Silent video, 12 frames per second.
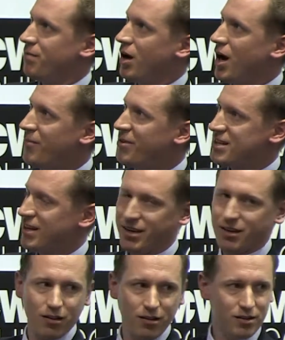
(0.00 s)

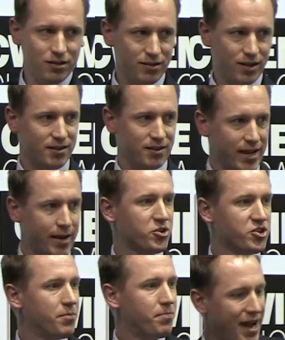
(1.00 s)
obviously
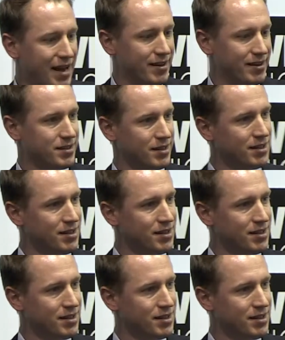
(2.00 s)
temperature dependent,